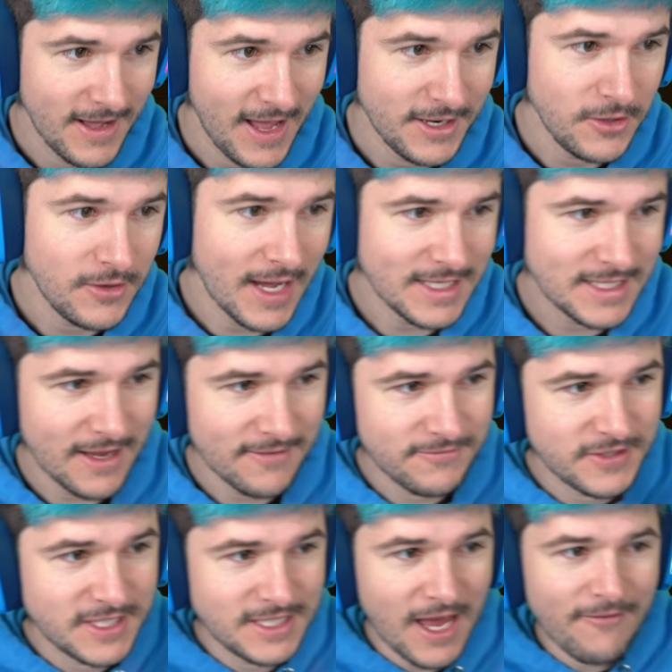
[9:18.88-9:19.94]
and you guys have
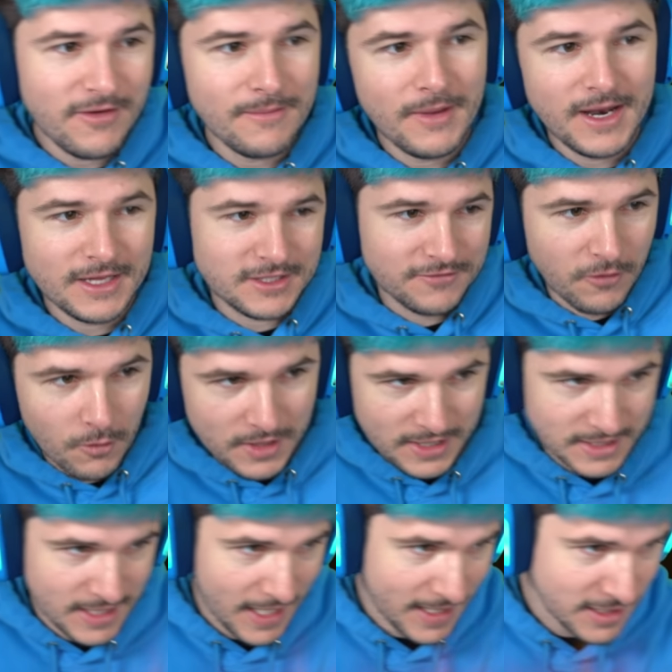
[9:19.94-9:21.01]
seven minutes, 40
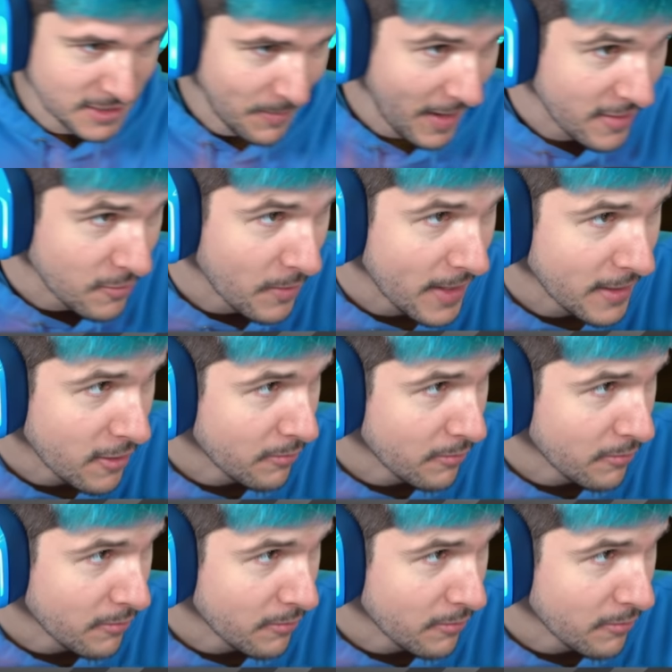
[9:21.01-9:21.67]
seconds, by the way. No